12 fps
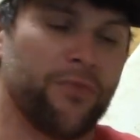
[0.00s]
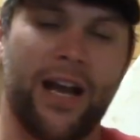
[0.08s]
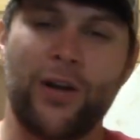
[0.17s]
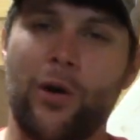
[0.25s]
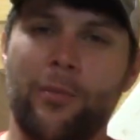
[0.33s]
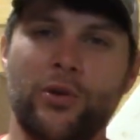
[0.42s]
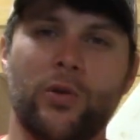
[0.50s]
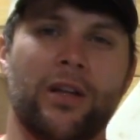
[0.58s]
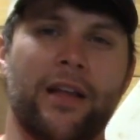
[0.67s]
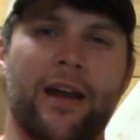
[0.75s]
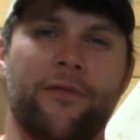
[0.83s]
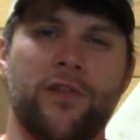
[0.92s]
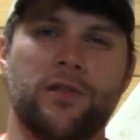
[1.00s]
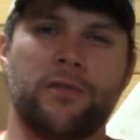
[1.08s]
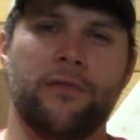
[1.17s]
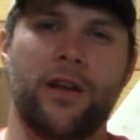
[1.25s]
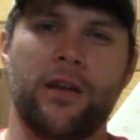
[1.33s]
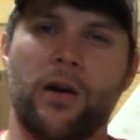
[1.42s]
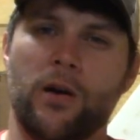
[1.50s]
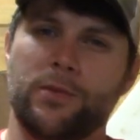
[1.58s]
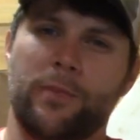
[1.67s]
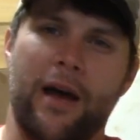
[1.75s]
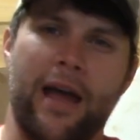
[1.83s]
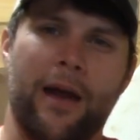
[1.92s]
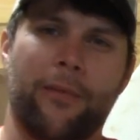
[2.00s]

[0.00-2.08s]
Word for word: I know I've been doing a lot of fishing videos, but hey,